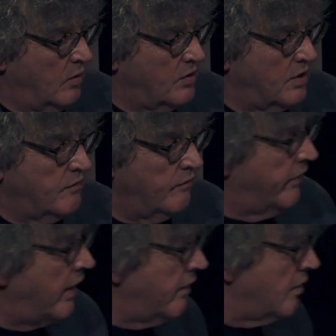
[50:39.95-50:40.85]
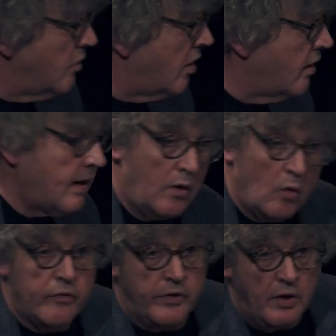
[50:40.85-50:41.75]
which is very rarely
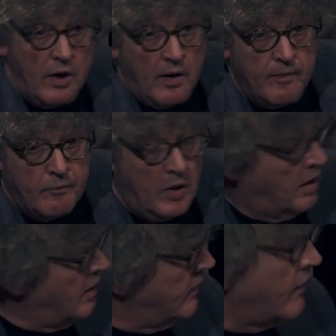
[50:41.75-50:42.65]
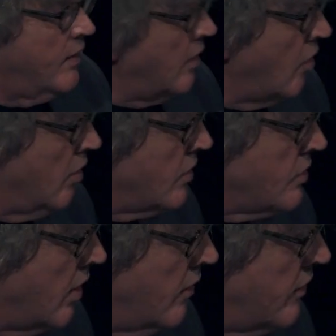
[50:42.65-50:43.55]
overcome, that they all
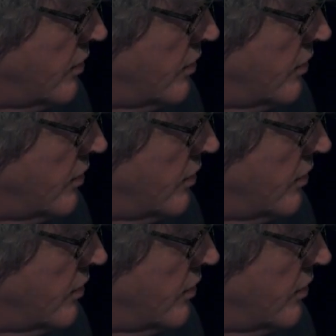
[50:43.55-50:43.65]
sound